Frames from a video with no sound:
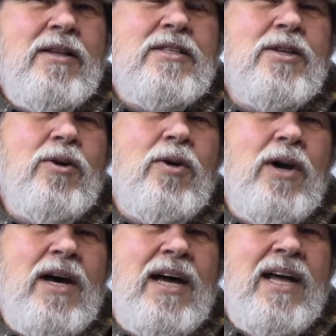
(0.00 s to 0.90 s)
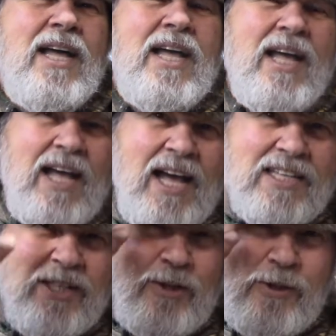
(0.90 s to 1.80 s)
So I
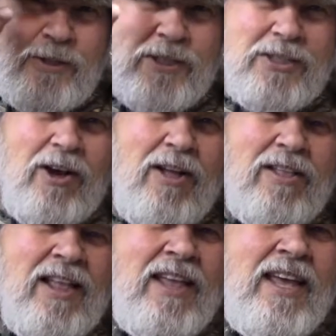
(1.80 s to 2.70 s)
salute you all.